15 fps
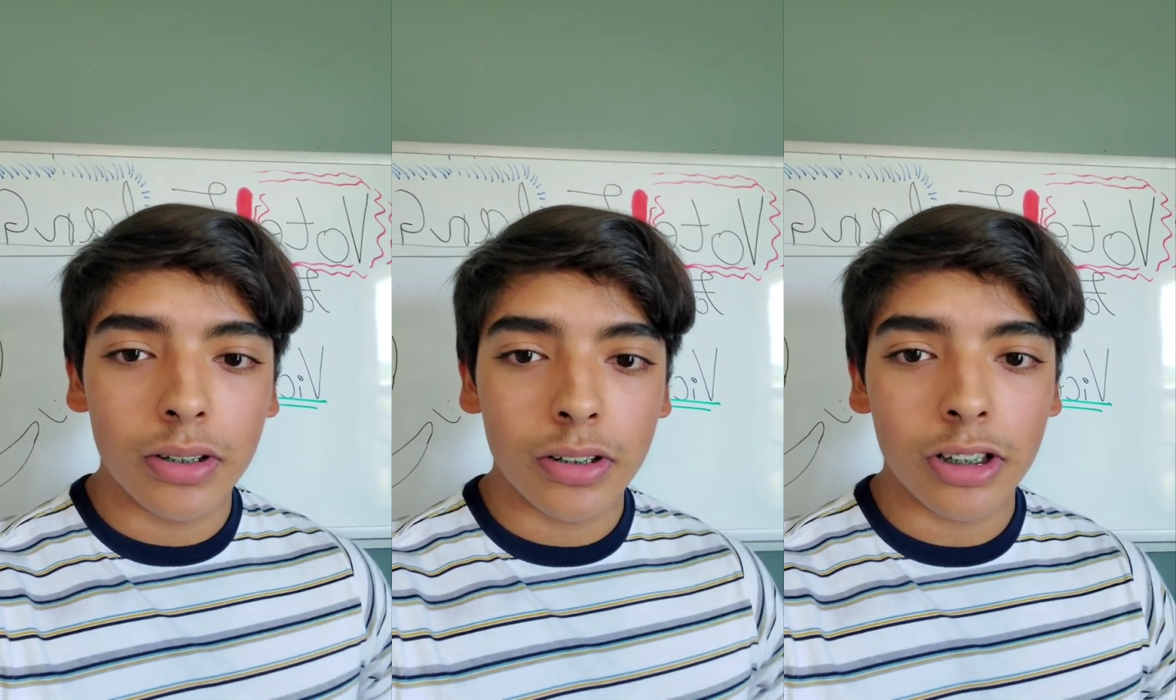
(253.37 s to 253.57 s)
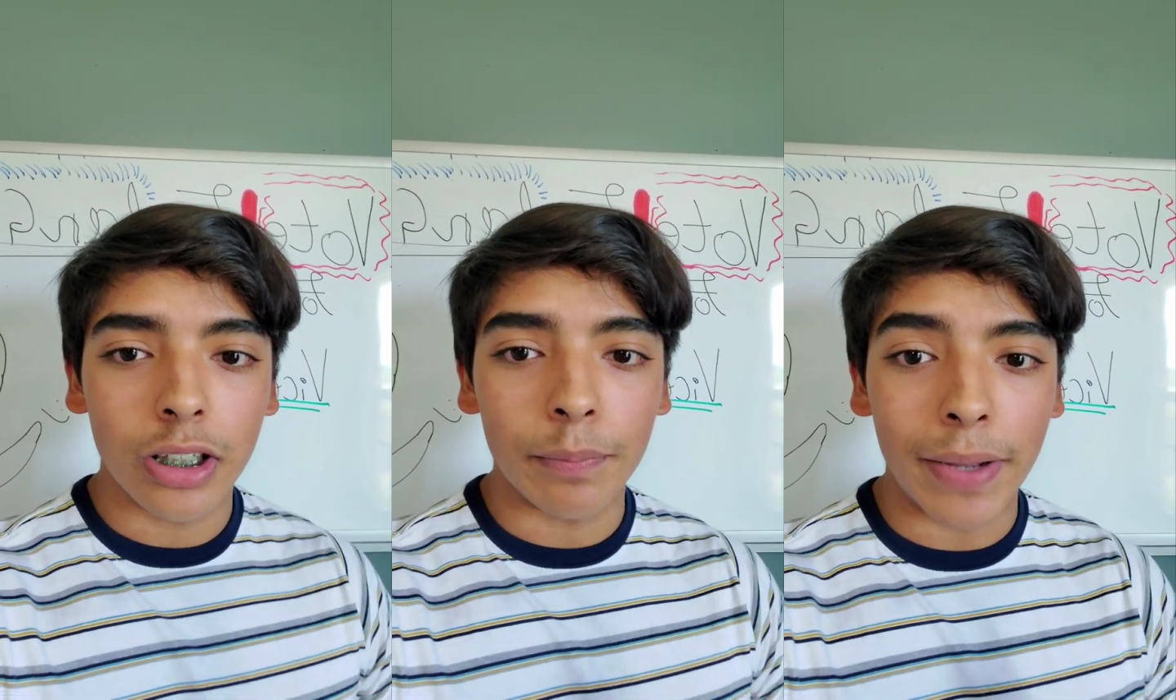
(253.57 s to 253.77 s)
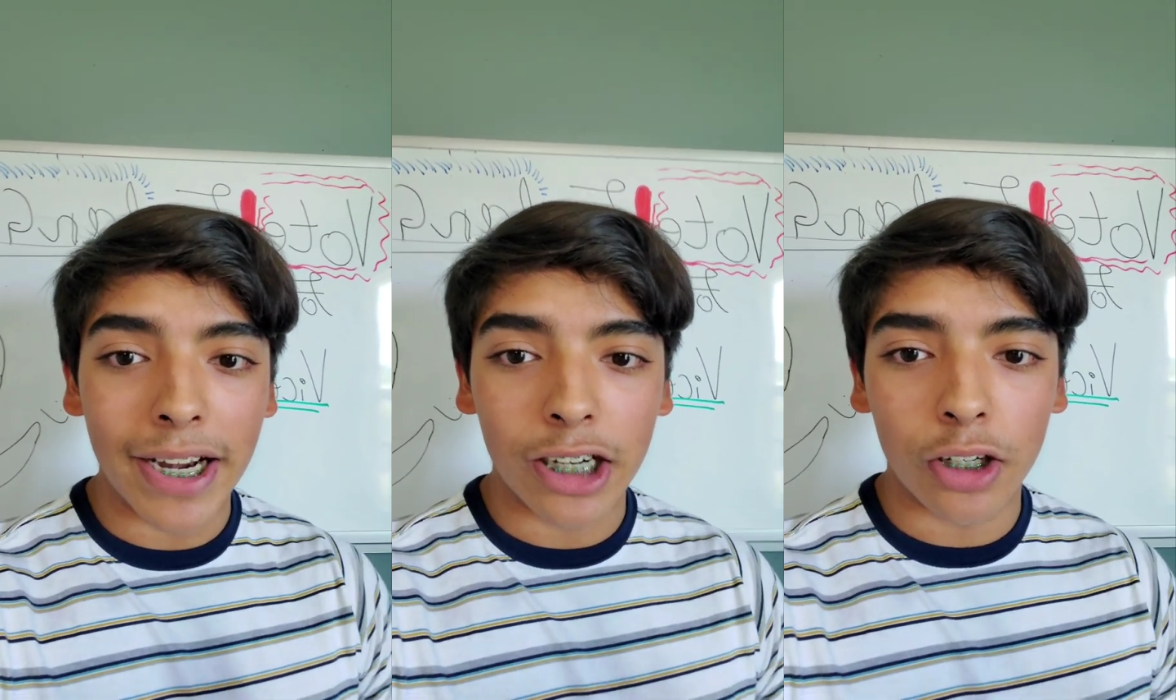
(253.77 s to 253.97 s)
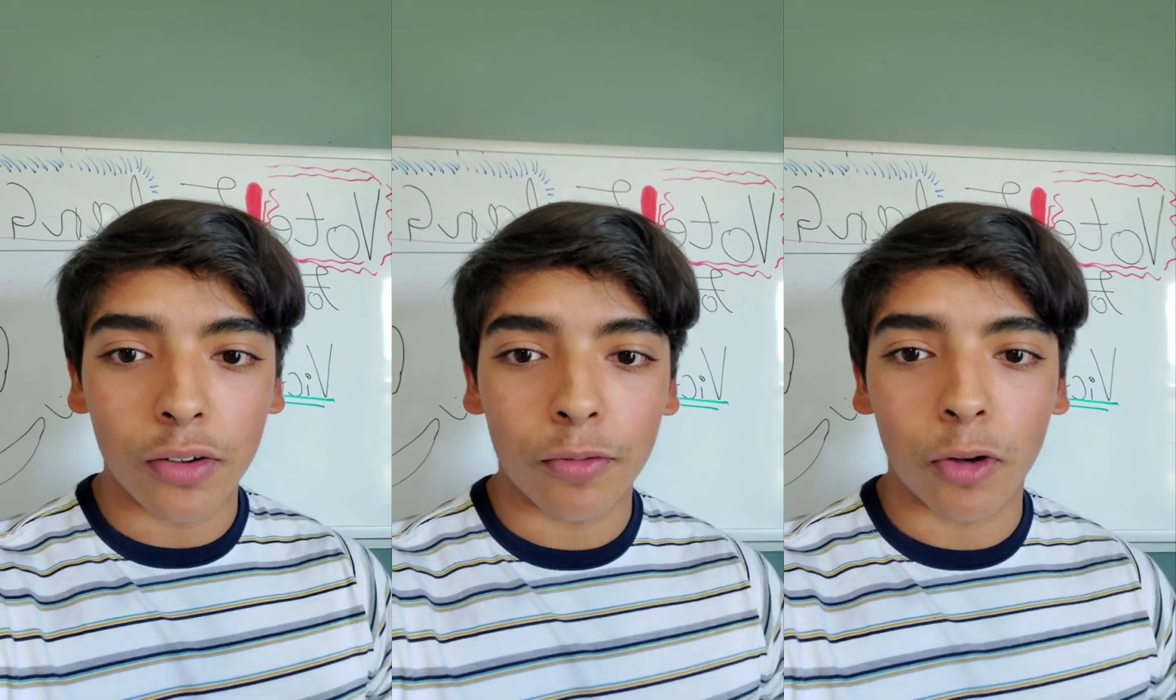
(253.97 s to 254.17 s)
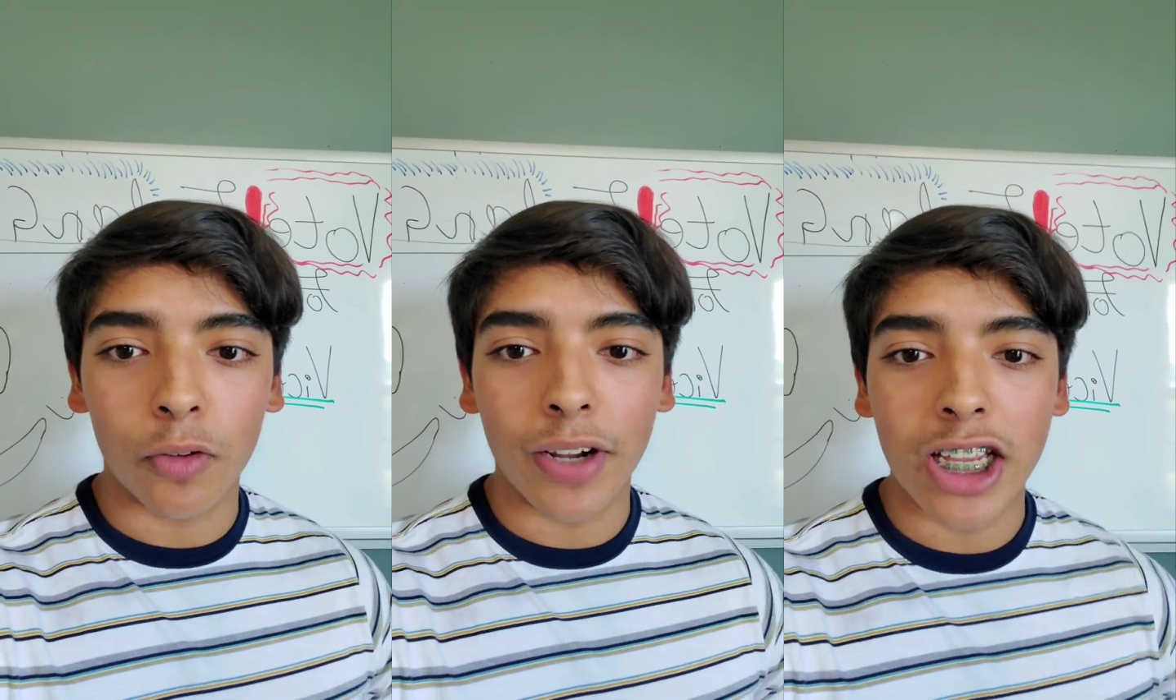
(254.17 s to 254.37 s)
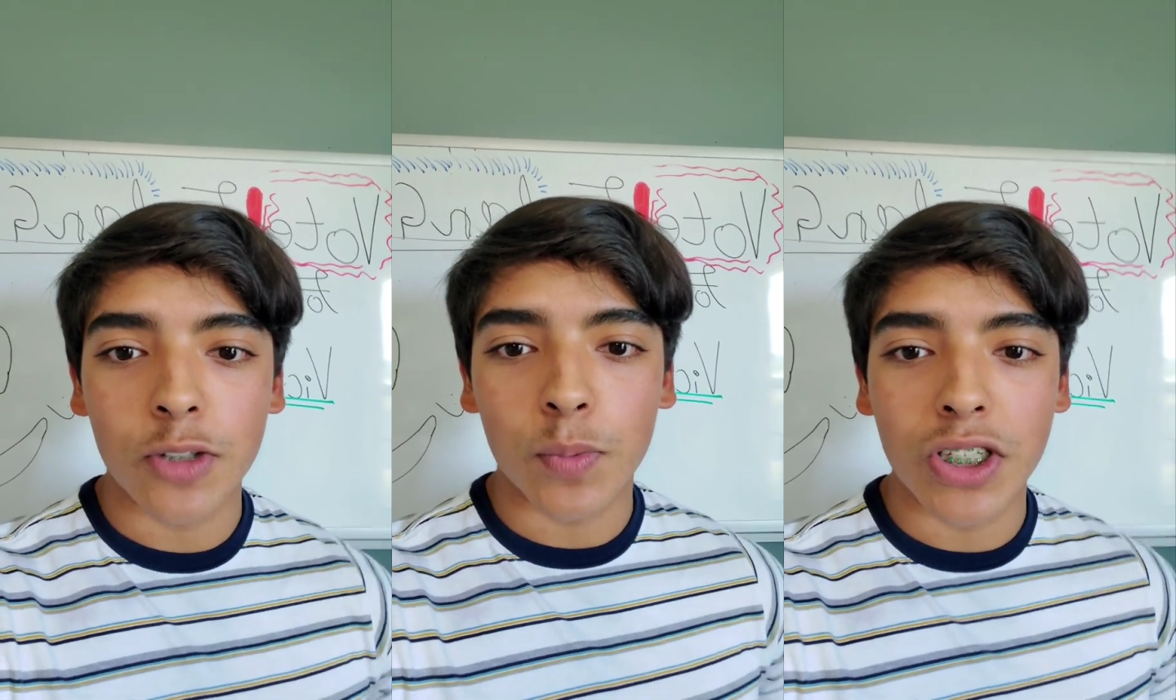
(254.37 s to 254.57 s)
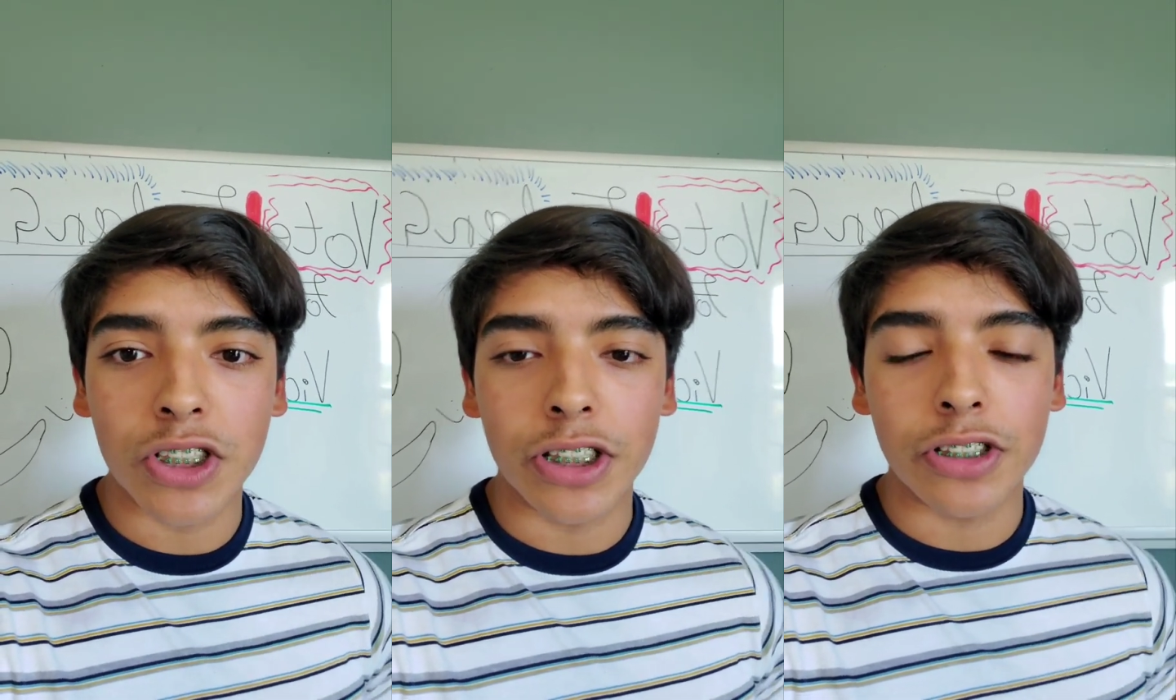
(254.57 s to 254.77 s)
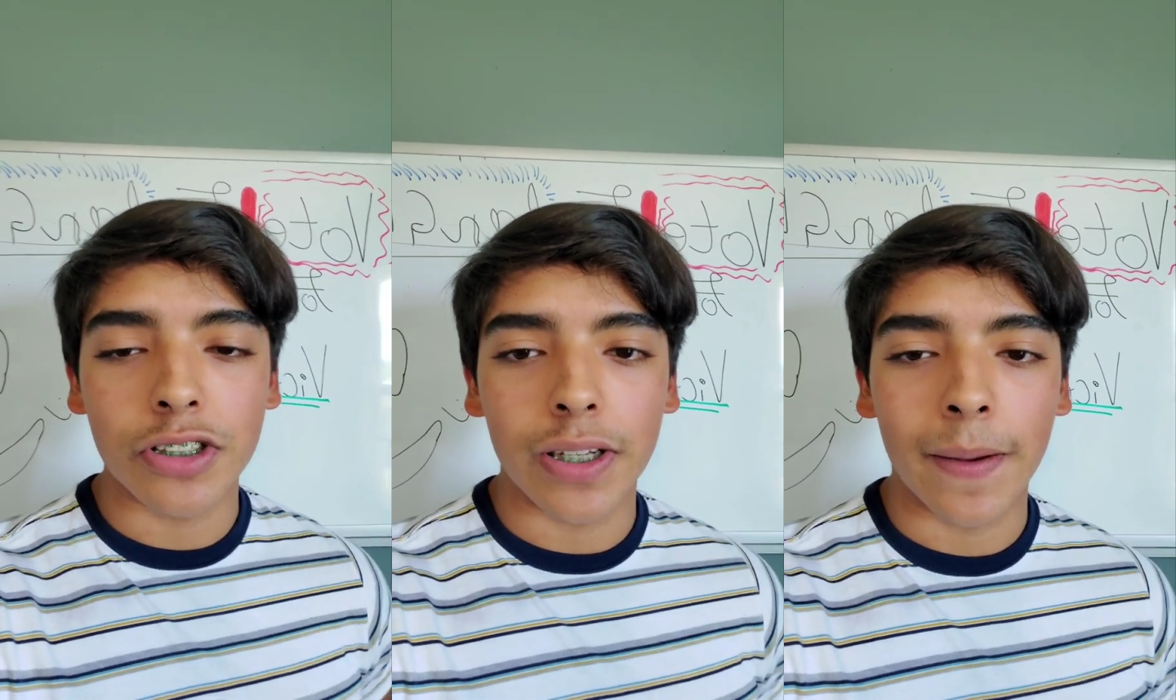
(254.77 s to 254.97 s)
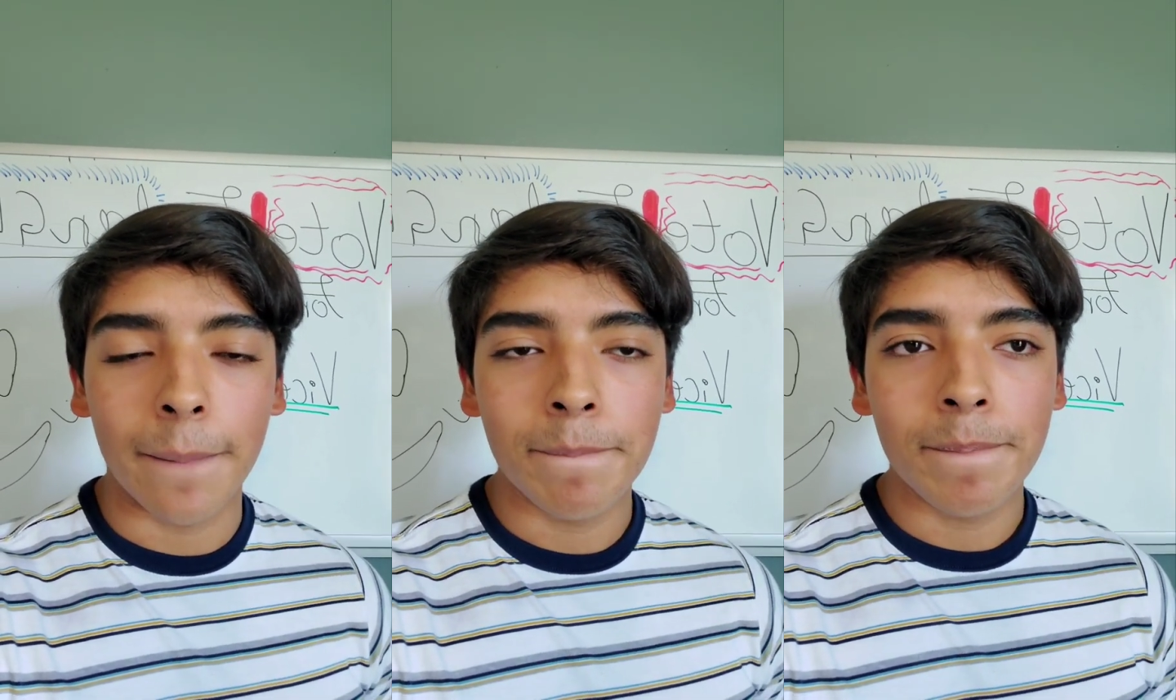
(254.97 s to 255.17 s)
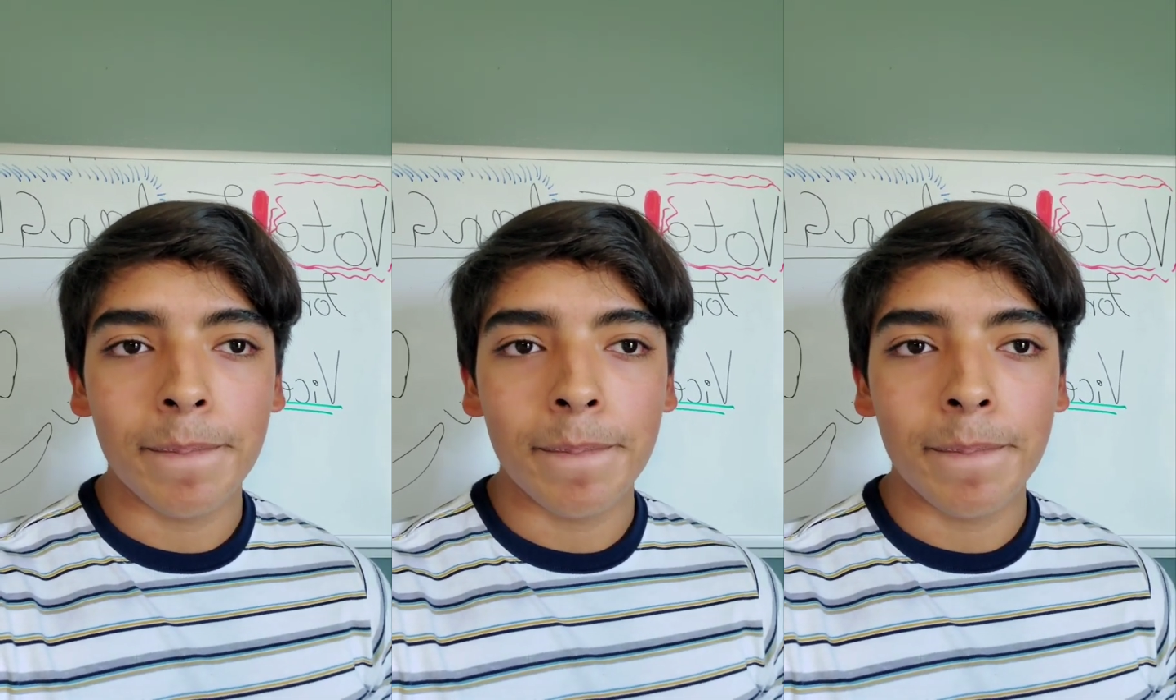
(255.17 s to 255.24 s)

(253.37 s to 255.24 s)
competitor for vice presidency,